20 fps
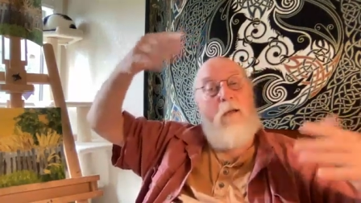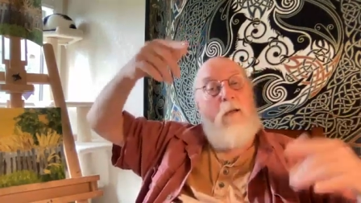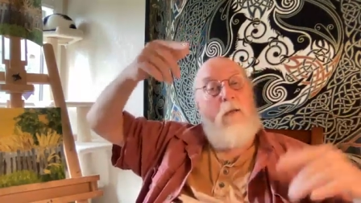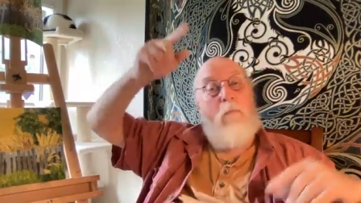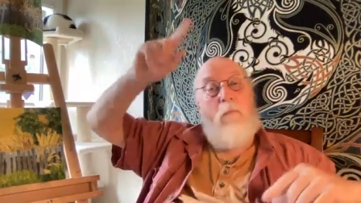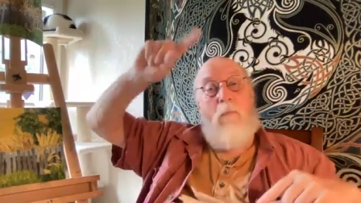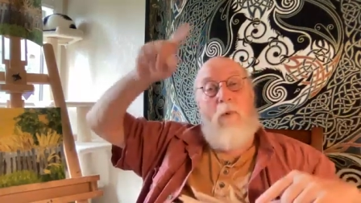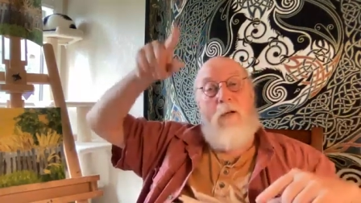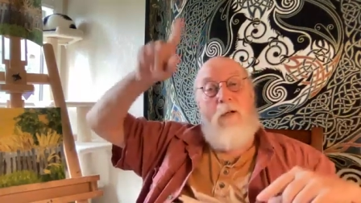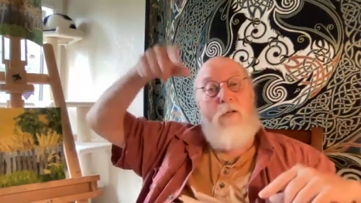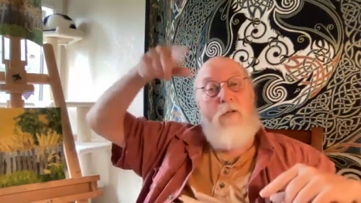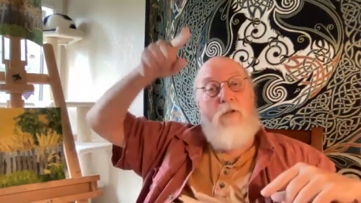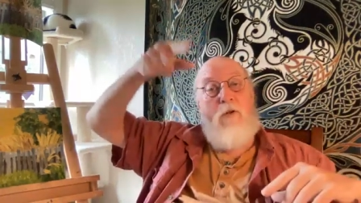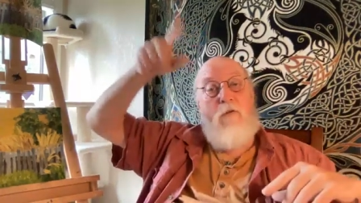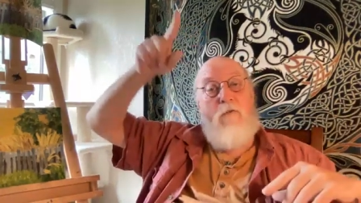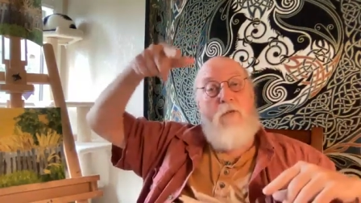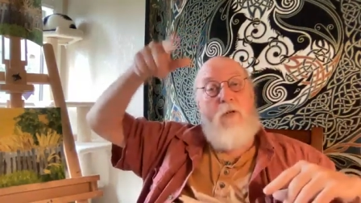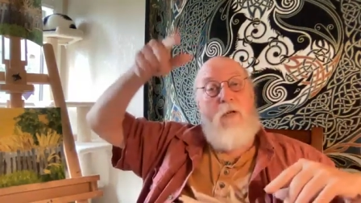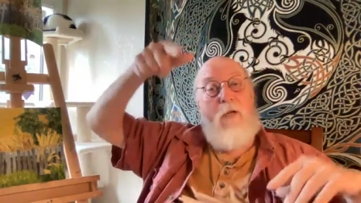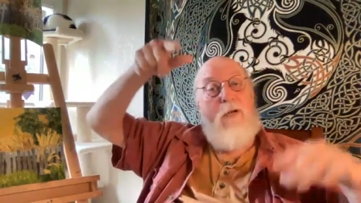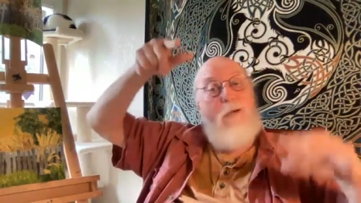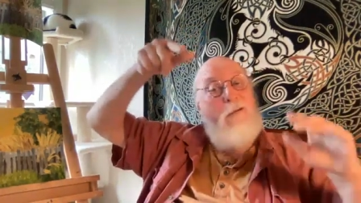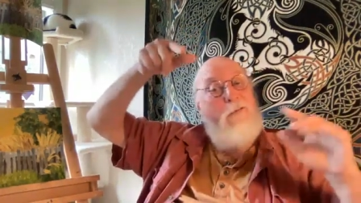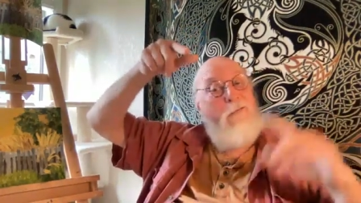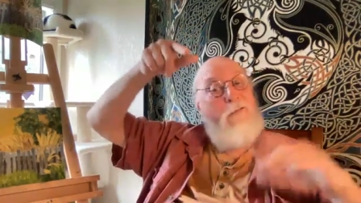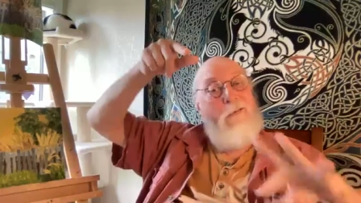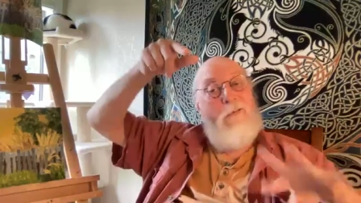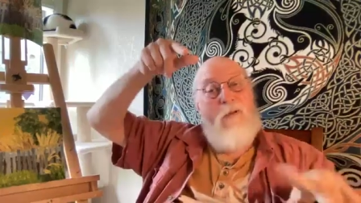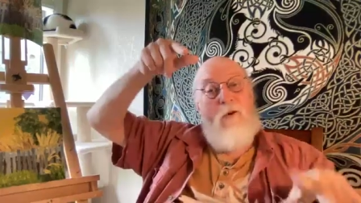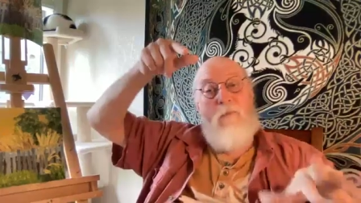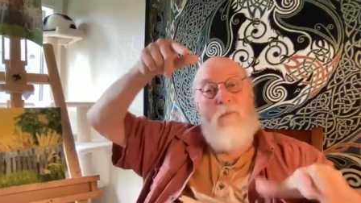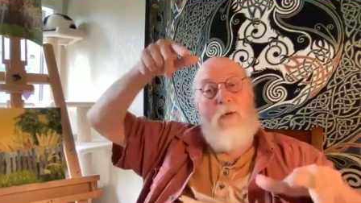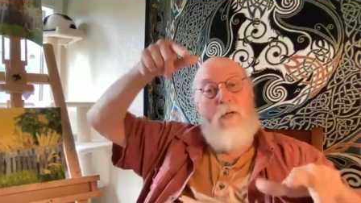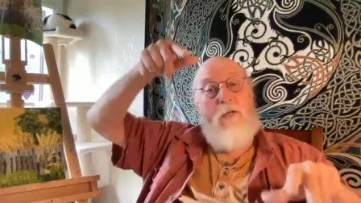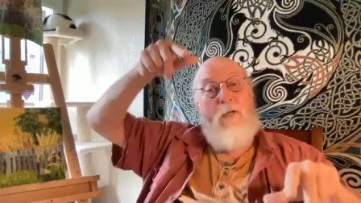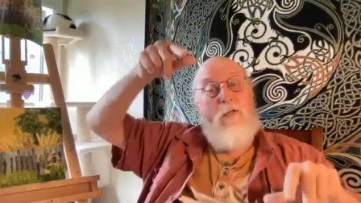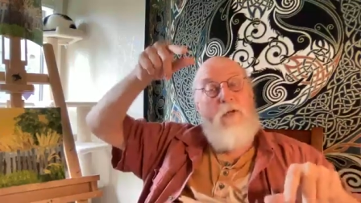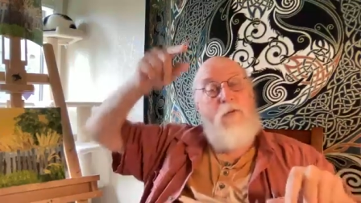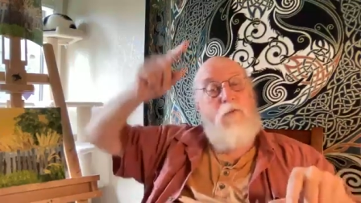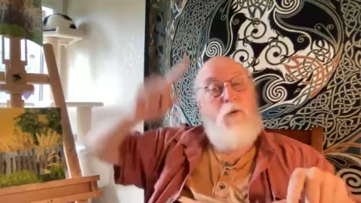money's over here, no
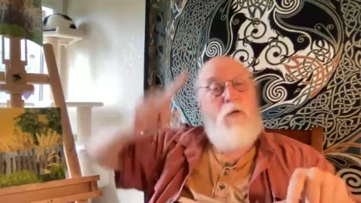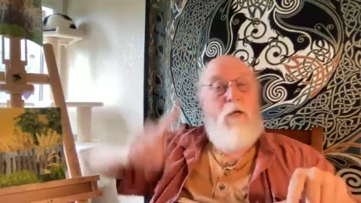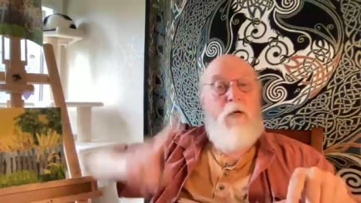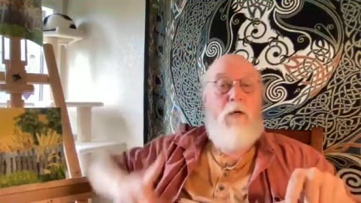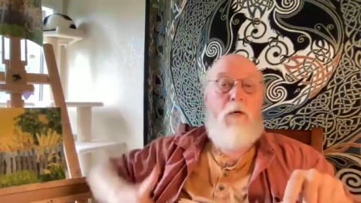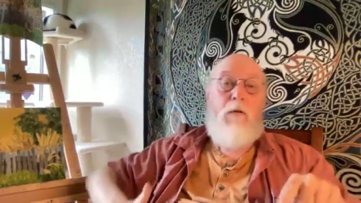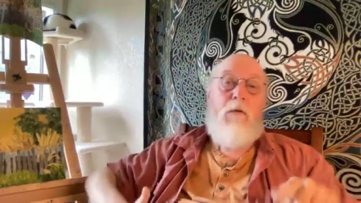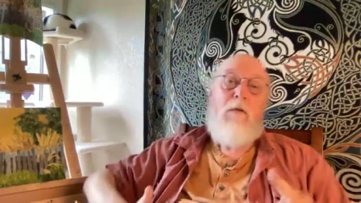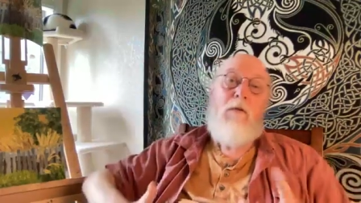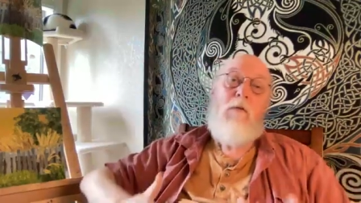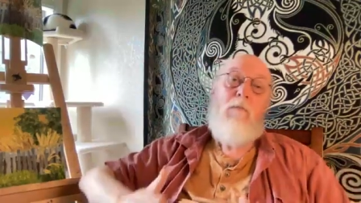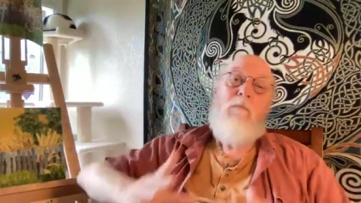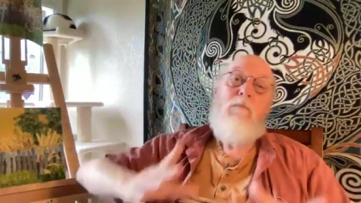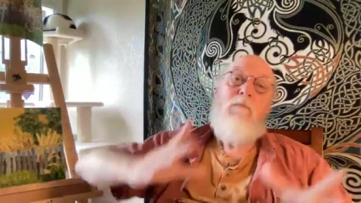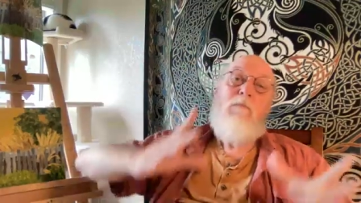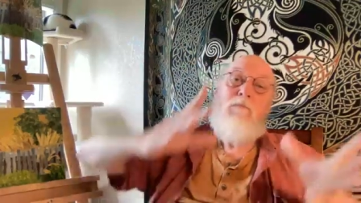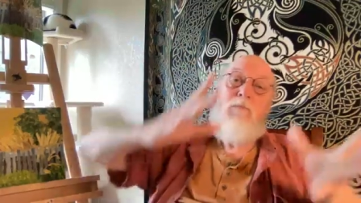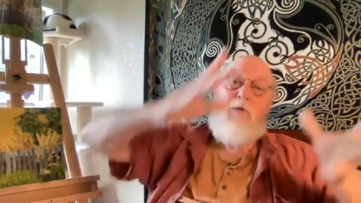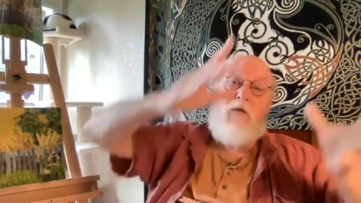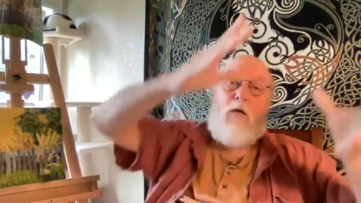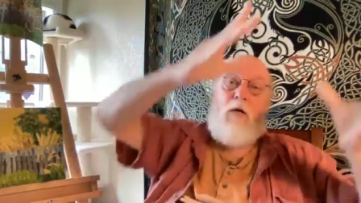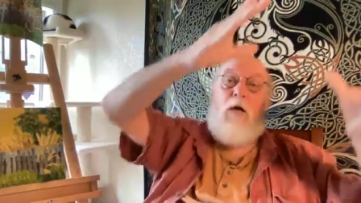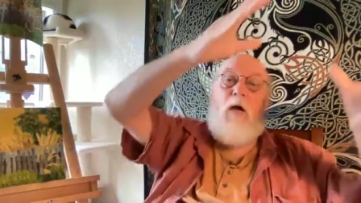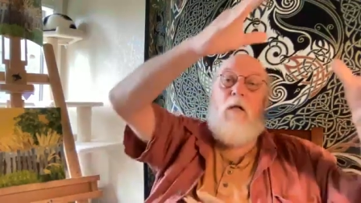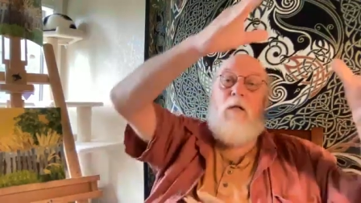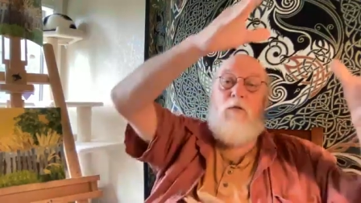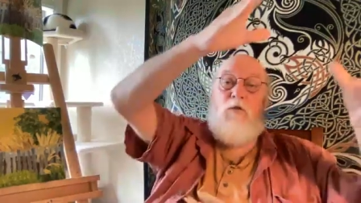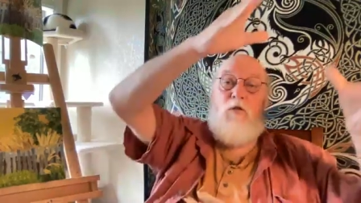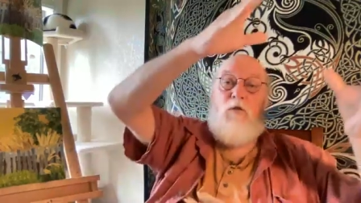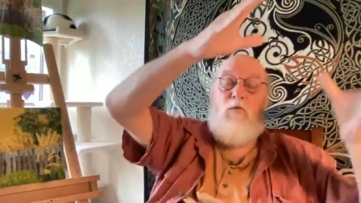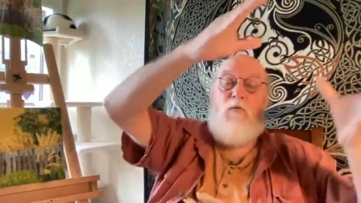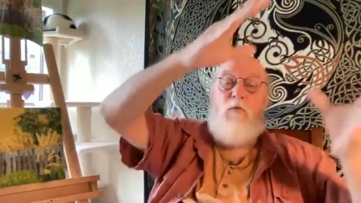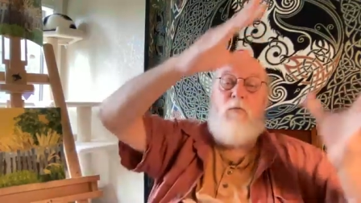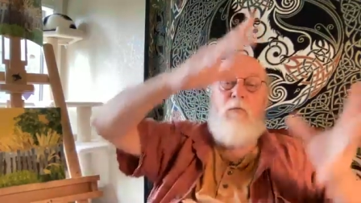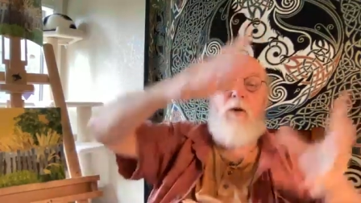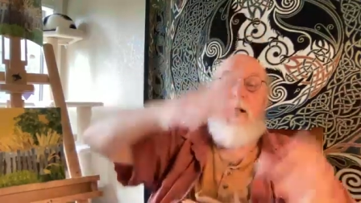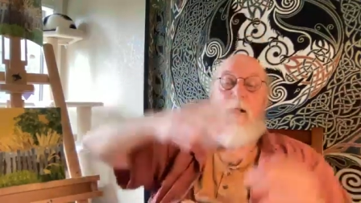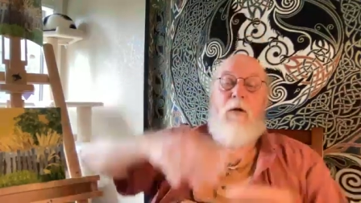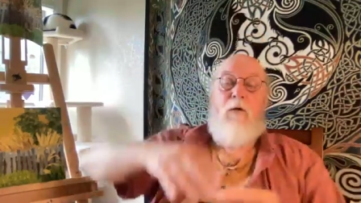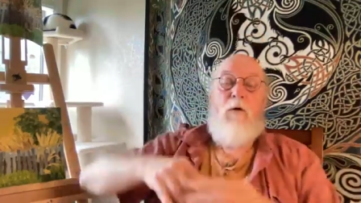money's over here, the psychologists will
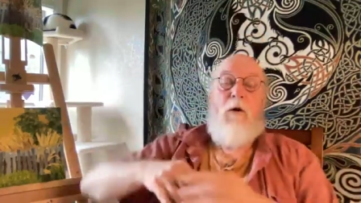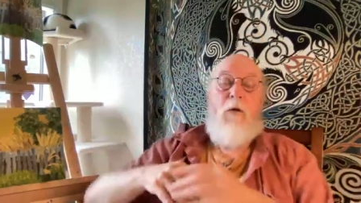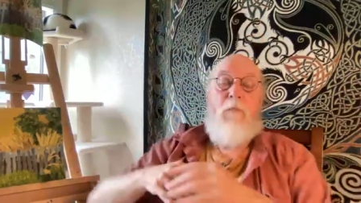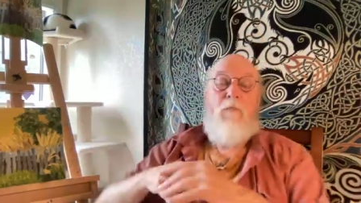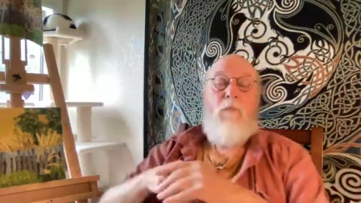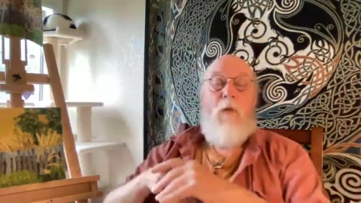migrate.